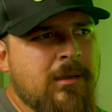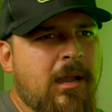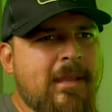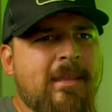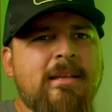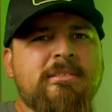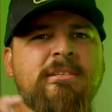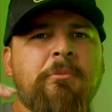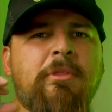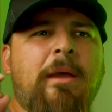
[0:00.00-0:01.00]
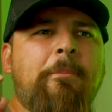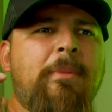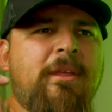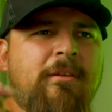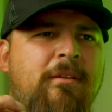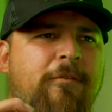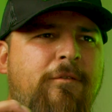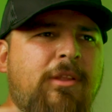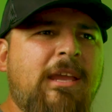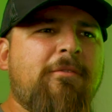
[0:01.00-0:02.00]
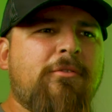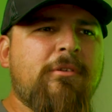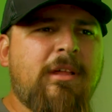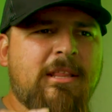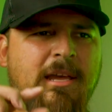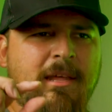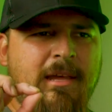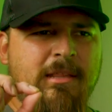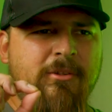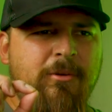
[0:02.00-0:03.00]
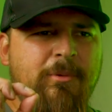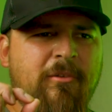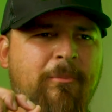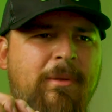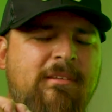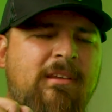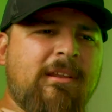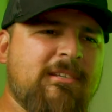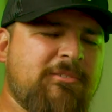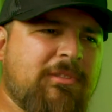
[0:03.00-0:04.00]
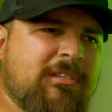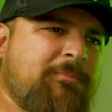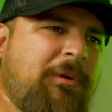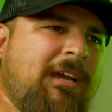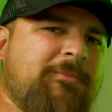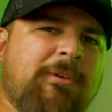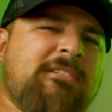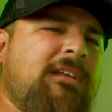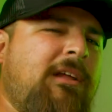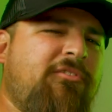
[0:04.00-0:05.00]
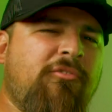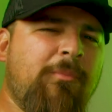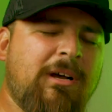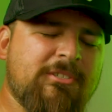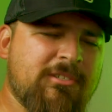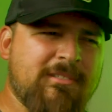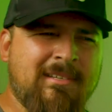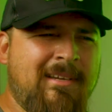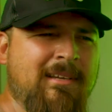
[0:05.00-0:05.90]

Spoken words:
I get some of that mint flavor, like that little bit of mintiness with the spice, but it's not too much because